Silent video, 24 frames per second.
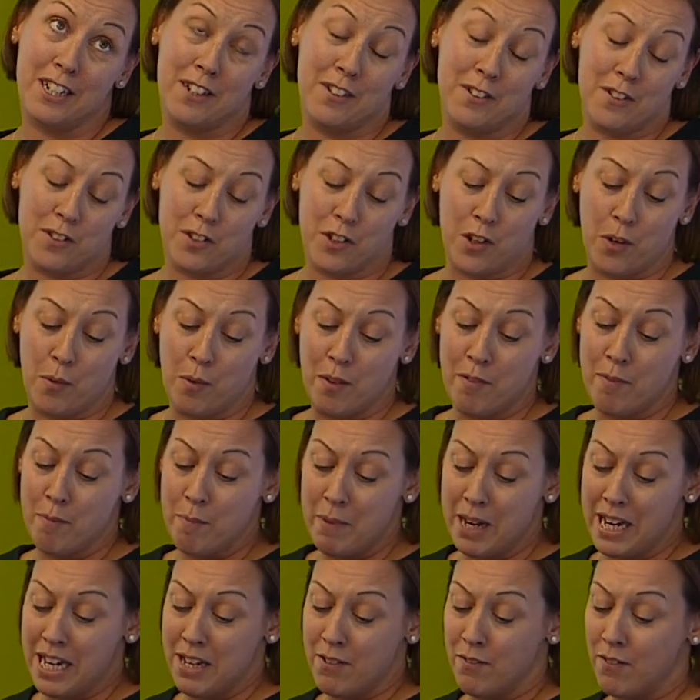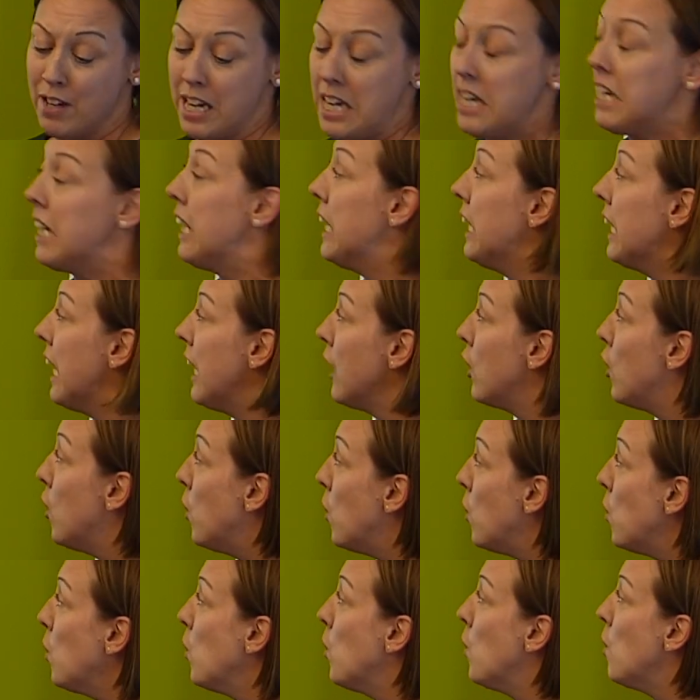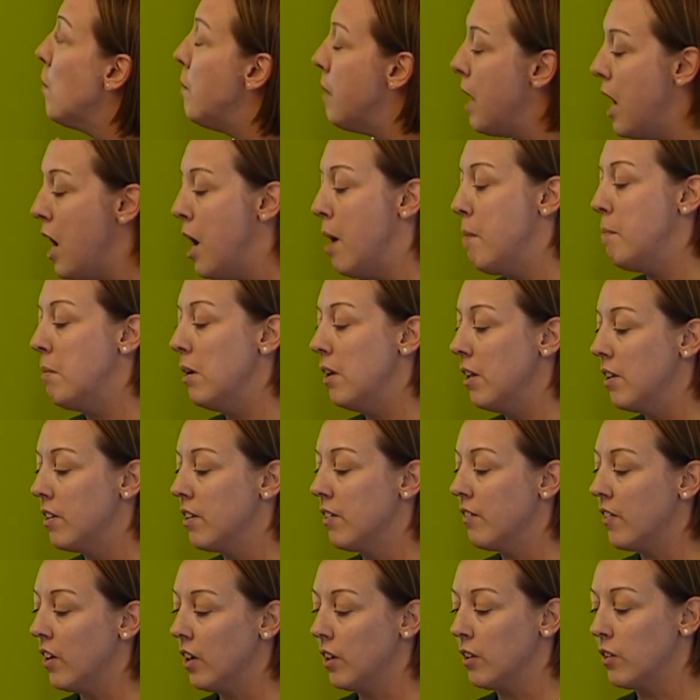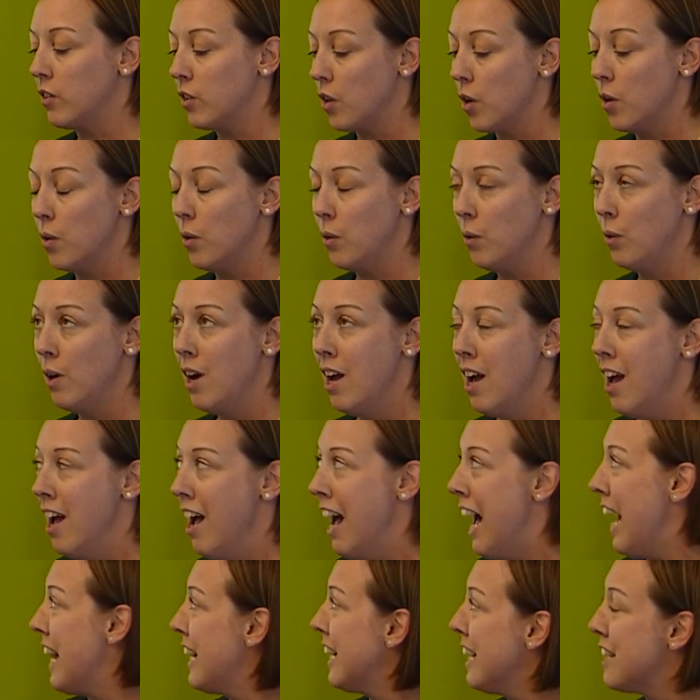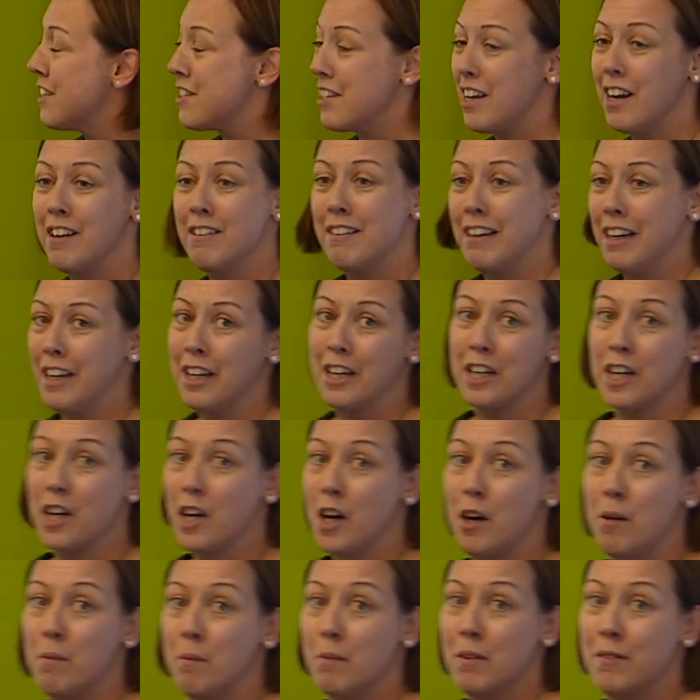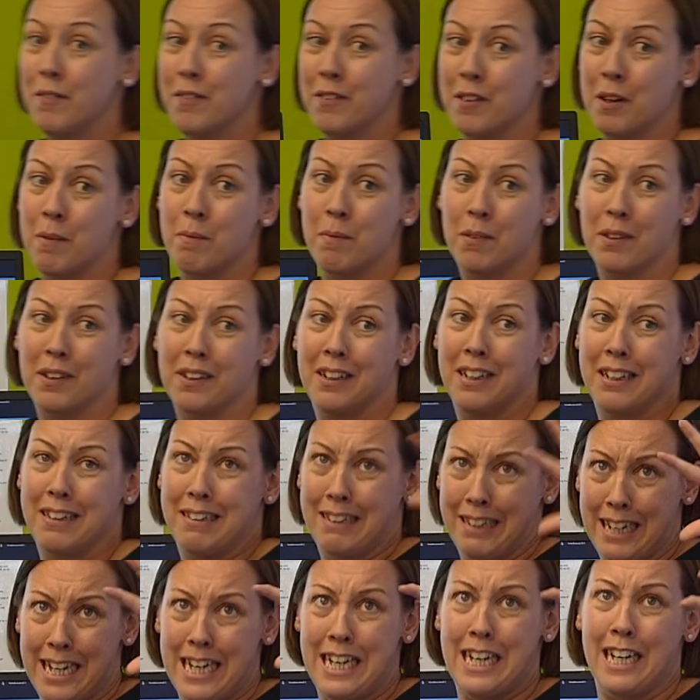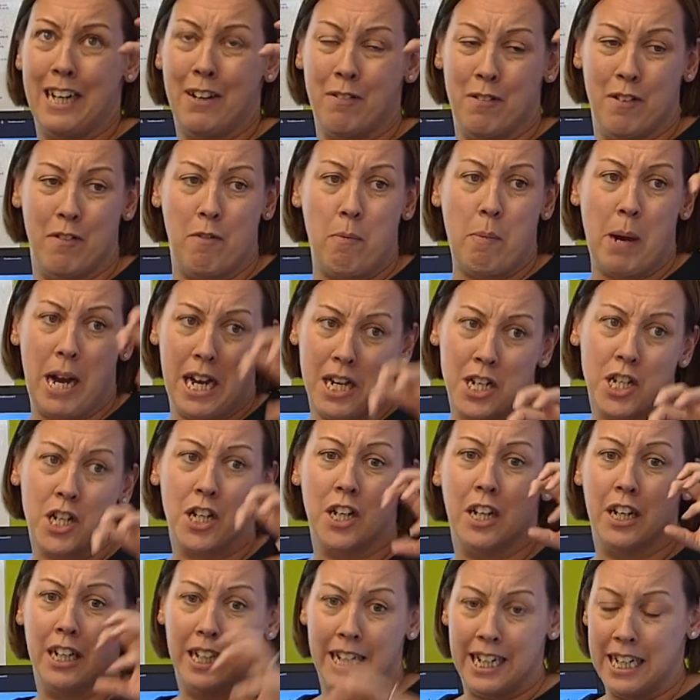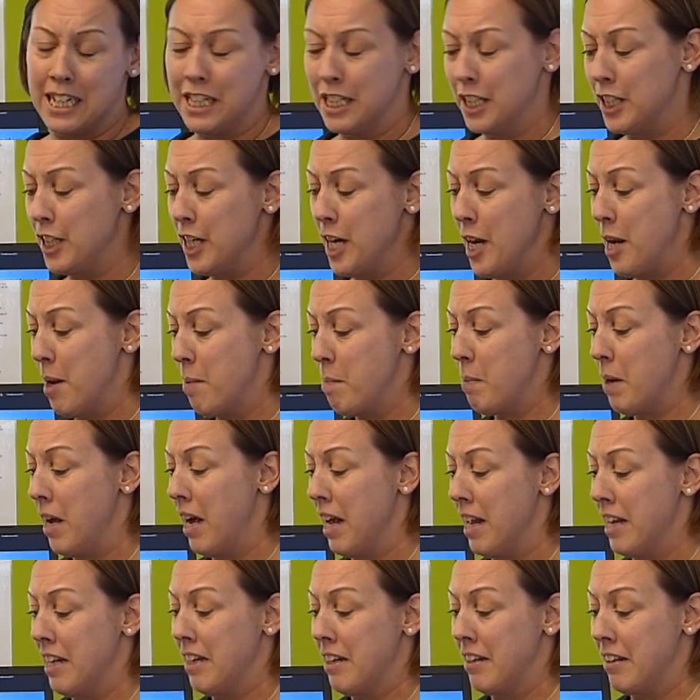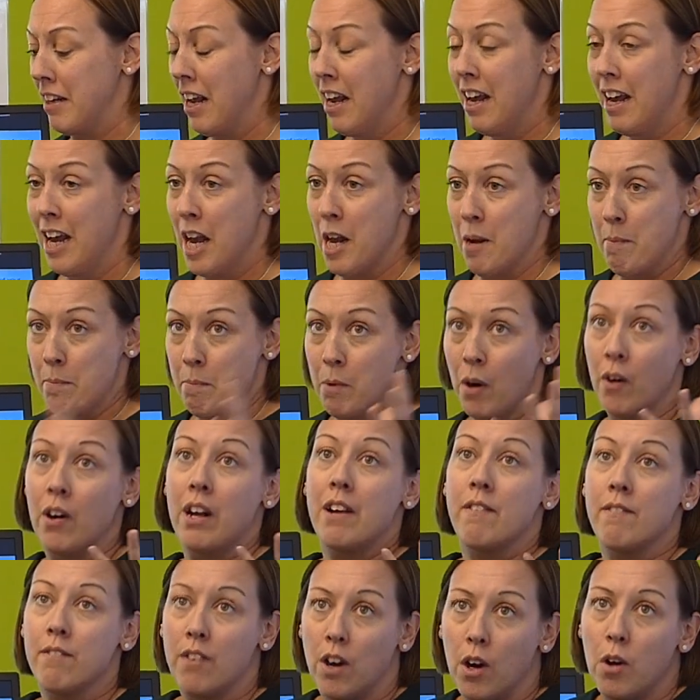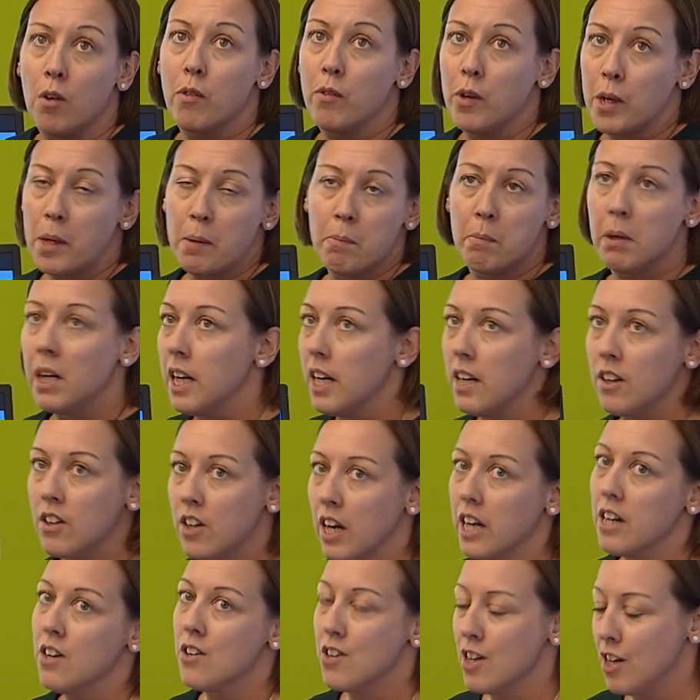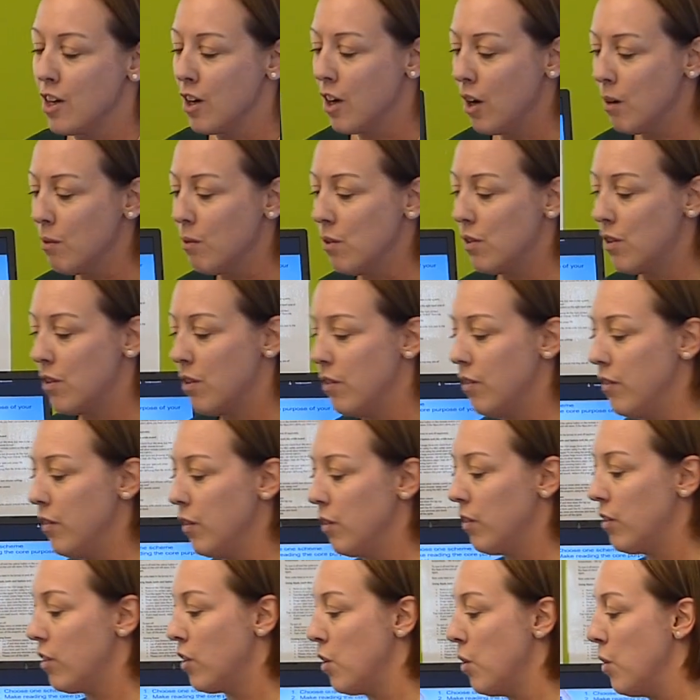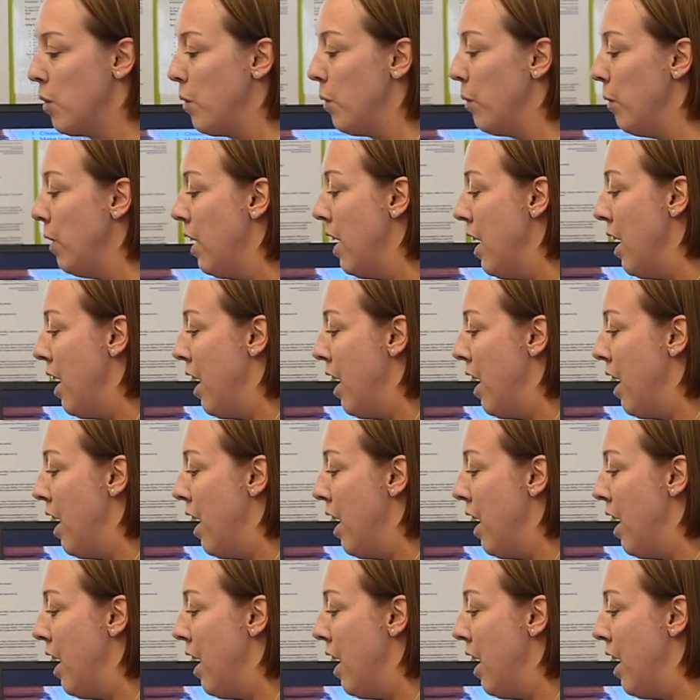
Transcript: in our school, we've made reading that core purpose of our school, and that's only going to come with someone that's leading with passionate leadership, and it might involve a complete change in culture of your school.